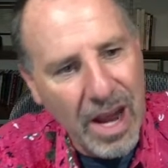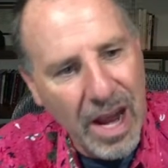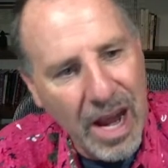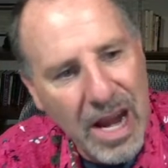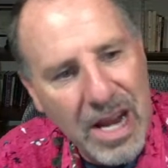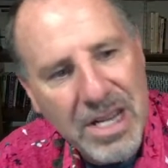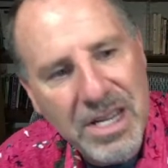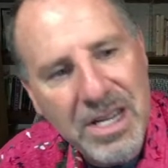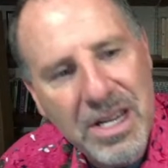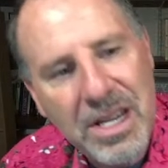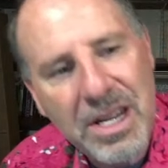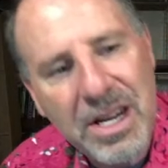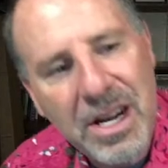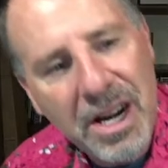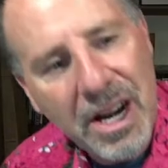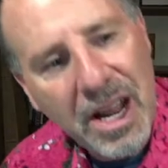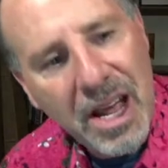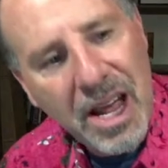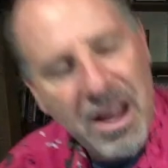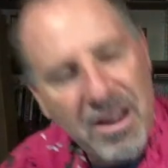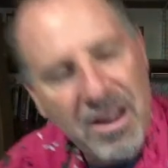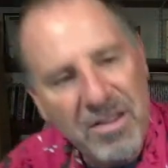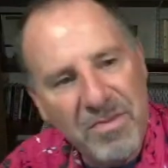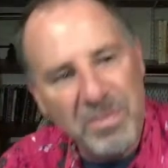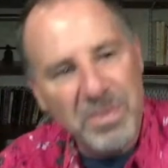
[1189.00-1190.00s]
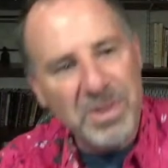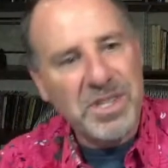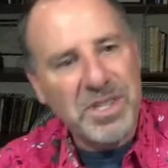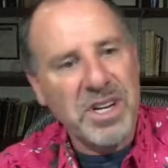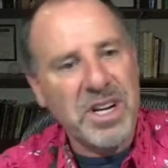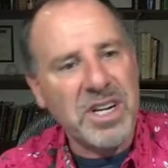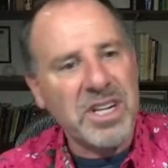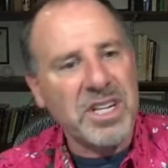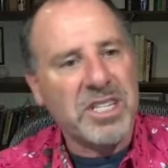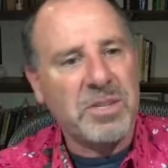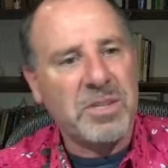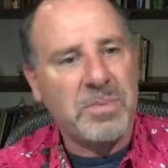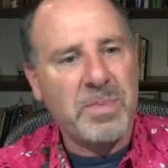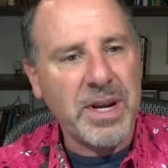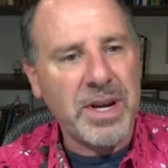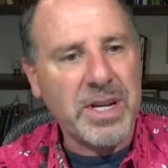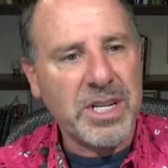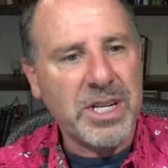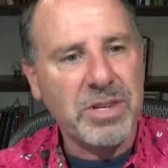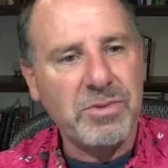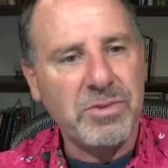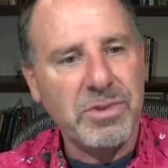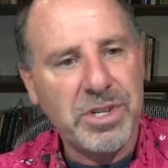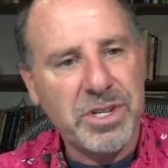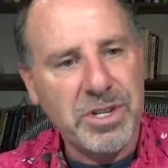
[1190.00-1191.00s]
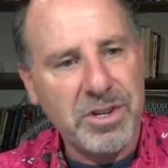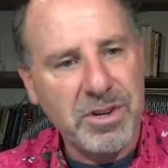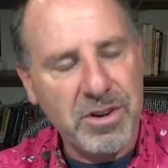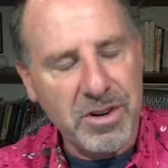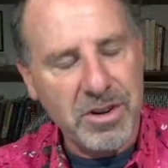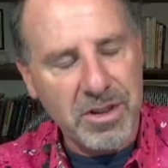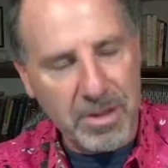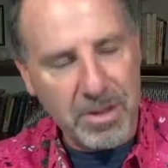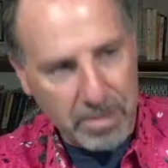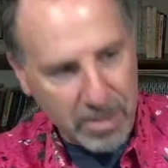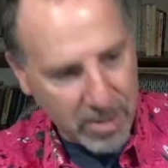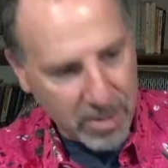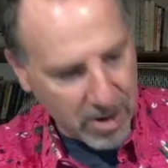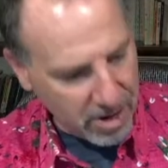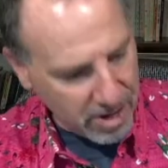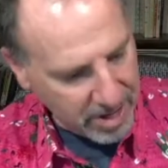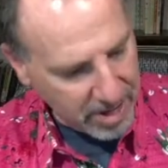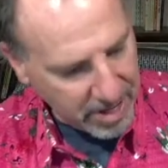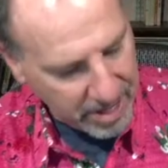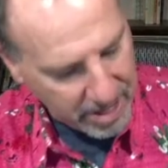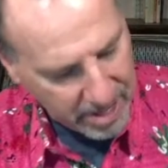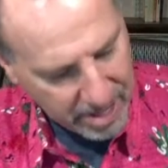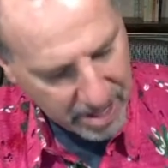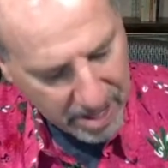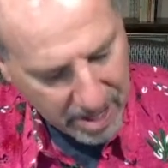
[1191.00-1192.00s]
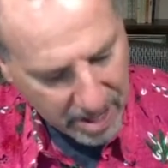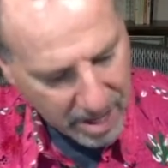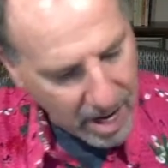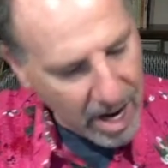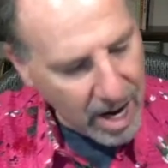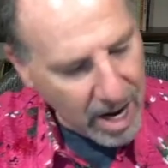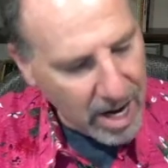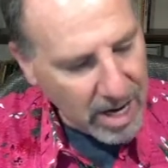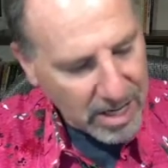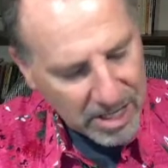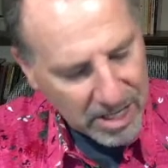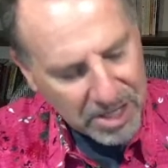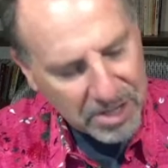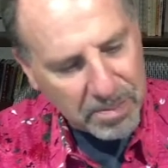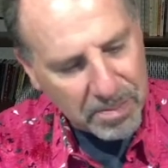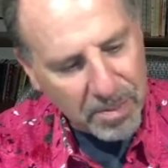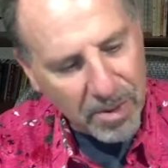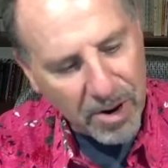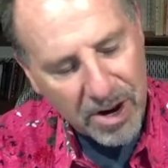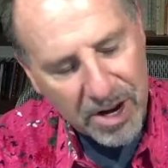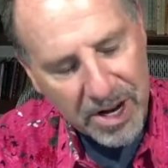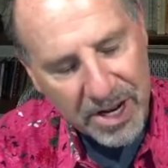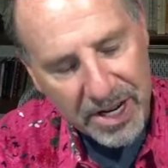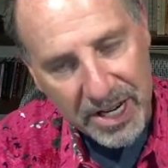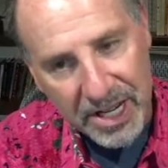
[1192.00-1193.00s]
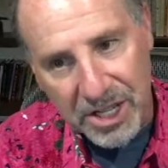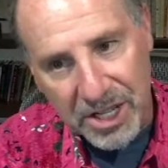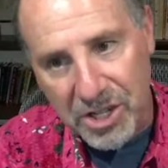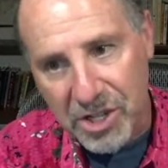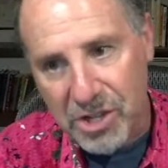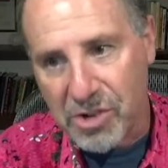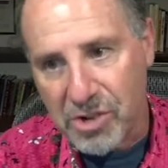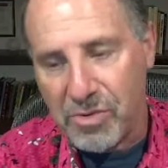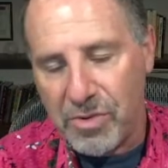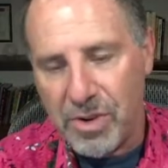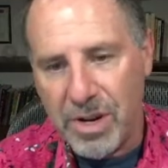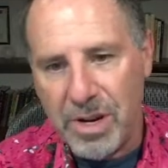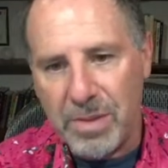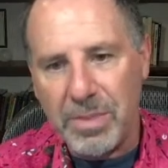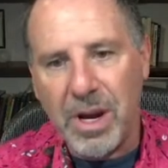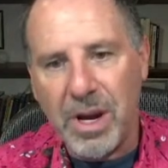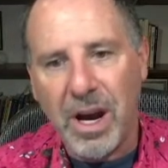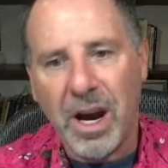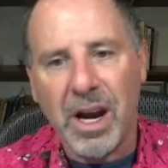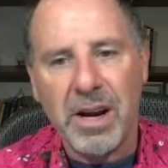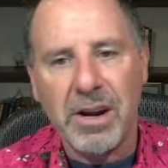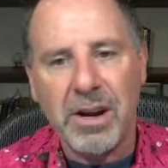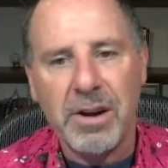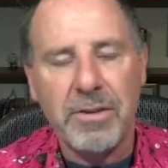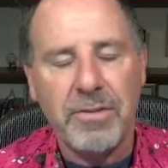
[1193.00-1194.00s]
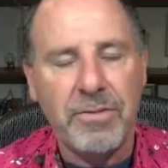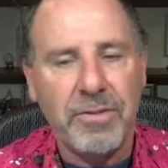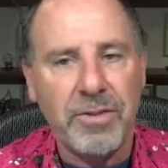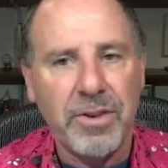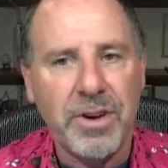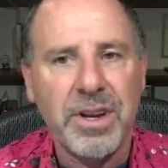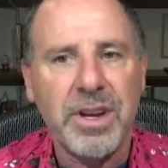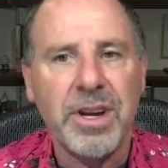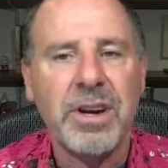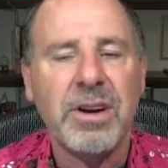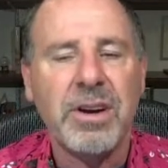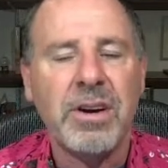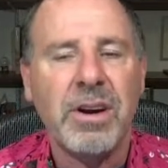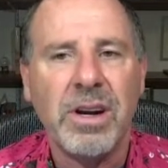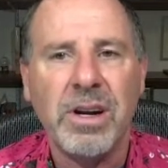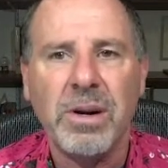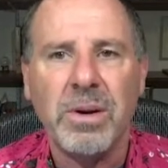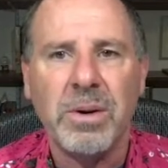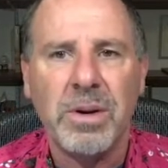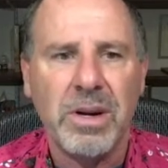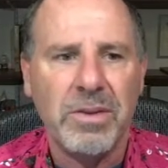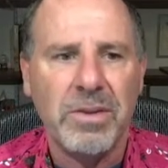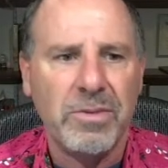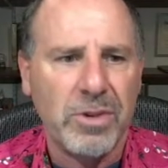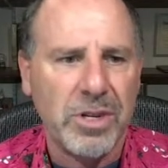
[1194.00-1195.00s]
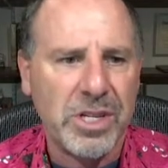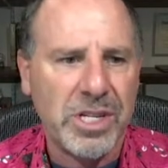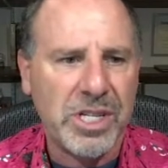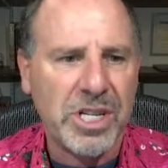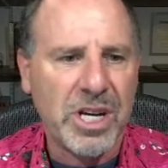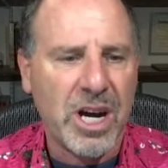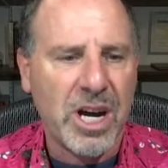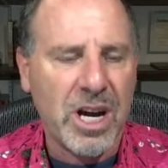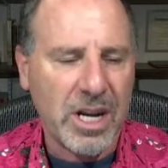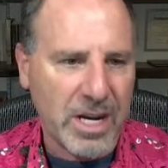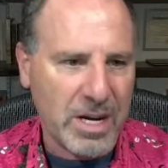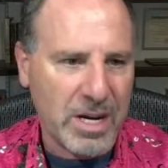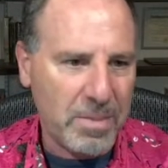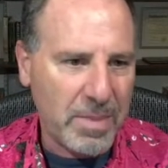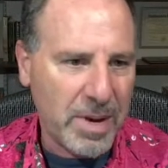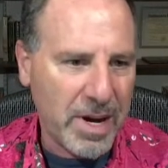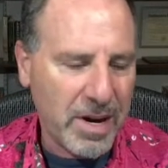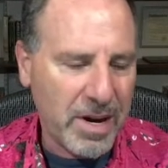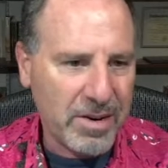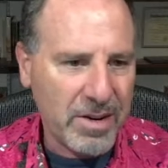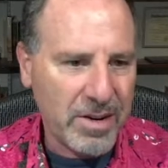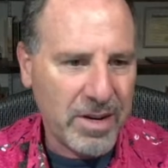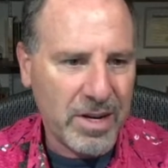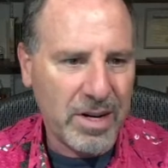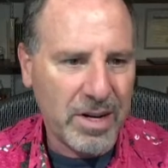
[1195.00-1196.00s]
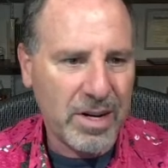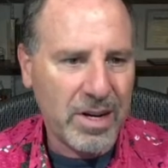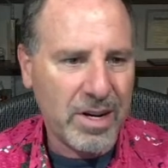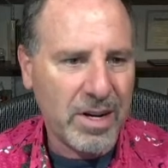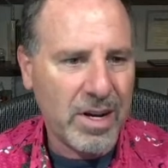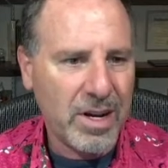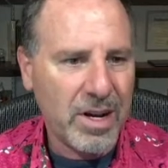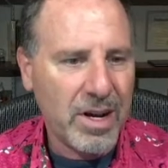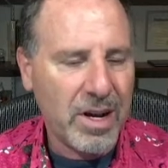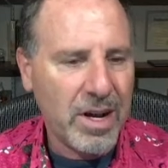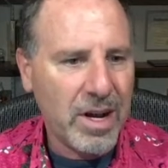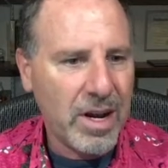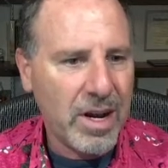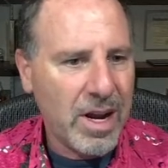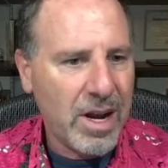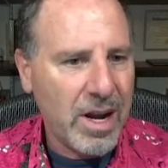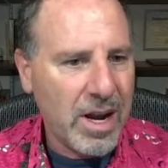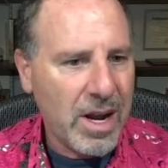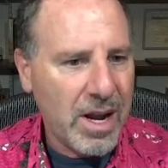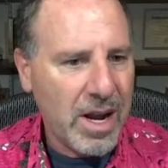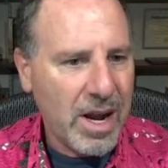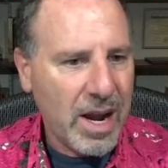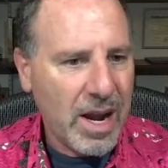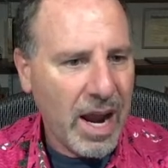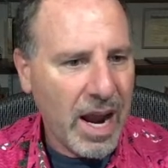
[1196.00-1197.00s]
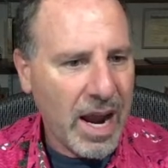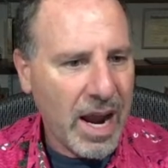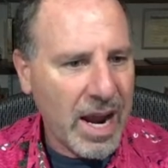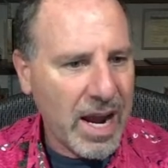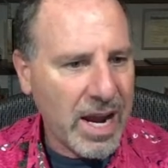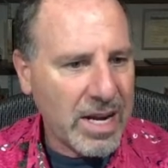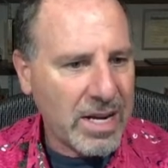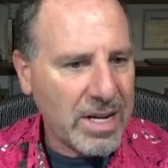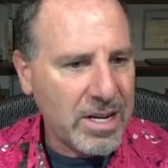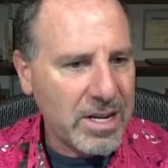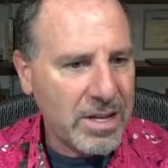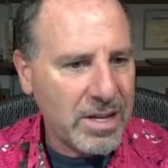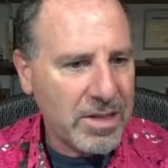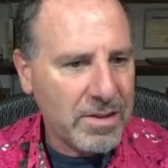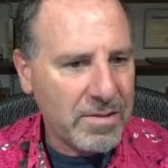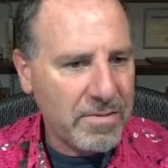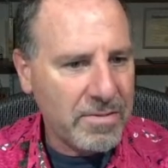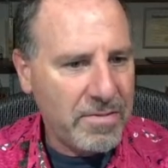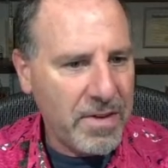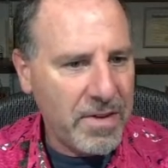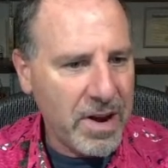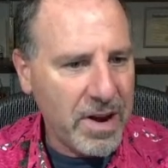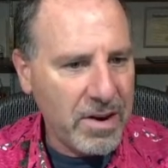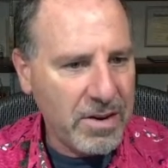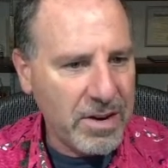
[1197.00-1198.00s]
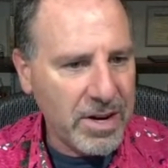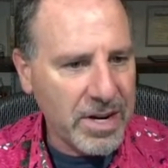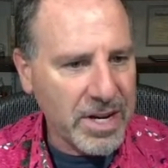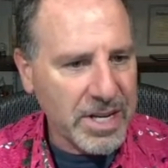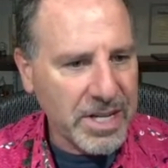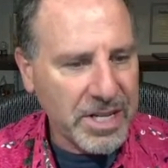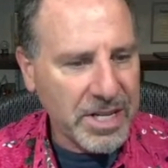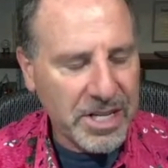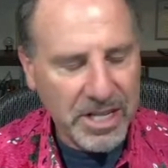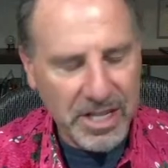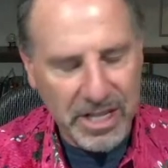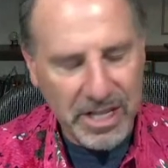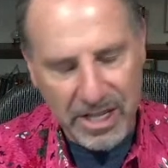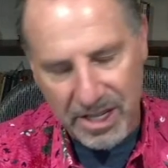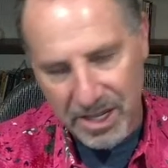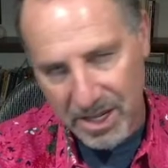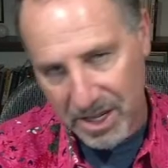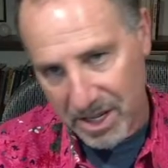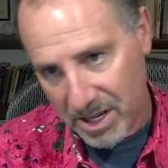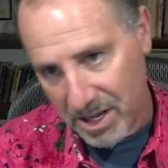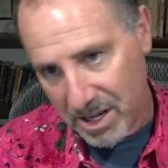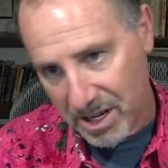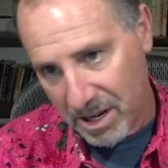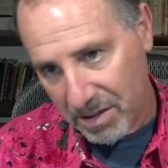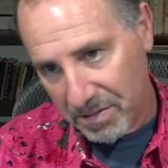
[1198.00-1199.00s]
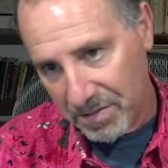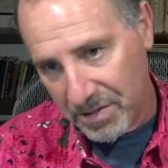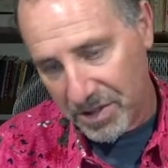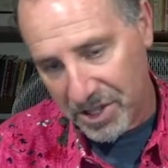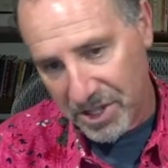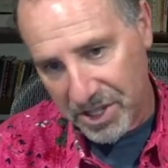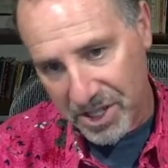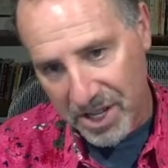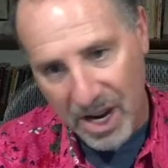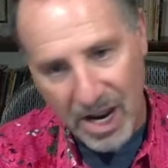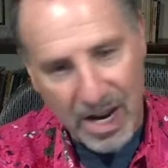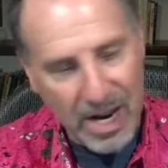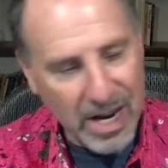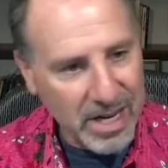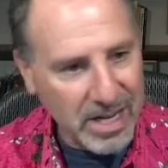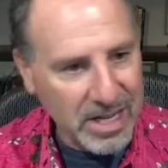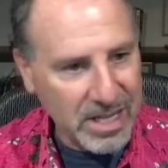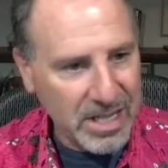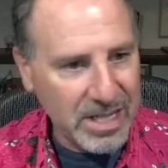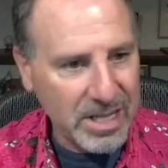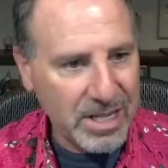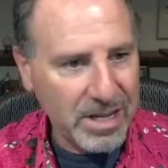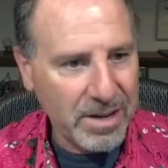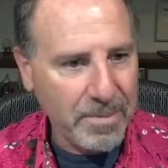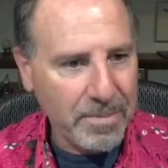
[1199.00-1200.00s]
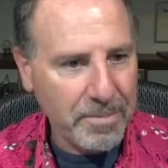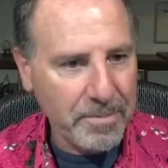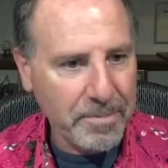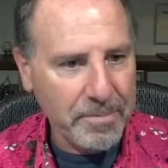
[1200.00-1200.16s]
18.5% expected return to the market. This market has screamed higher for a year. I don't know what everyone's talking about. And the variance of the stocks